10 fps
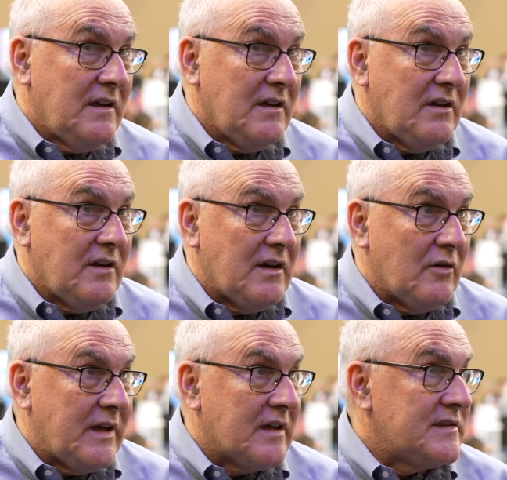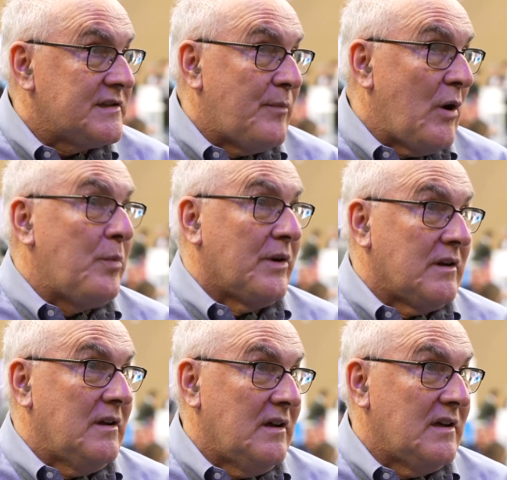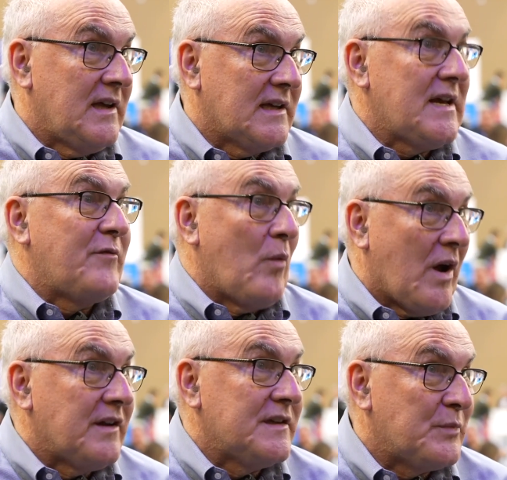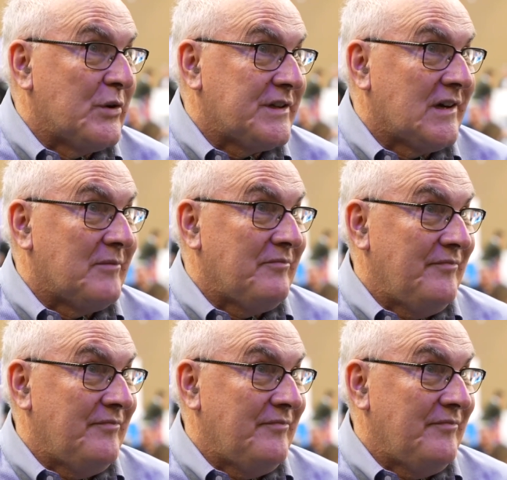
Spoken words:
ecosystem open, except for one at this point in time.